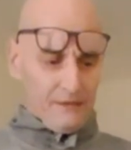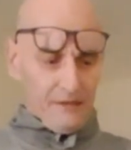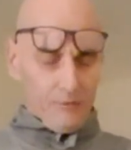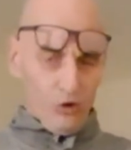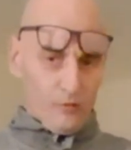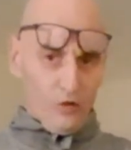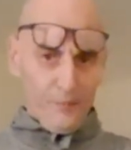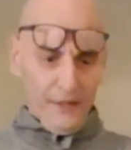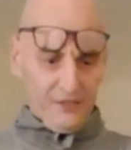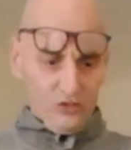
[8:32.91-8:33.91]
the more and more I
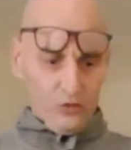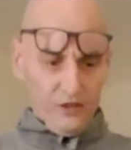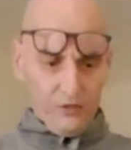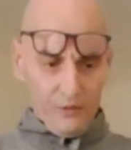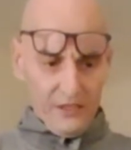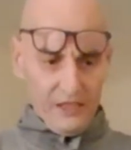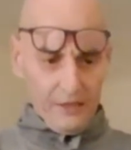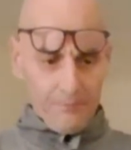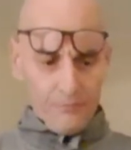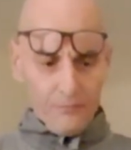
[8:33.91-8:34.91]
practiced with the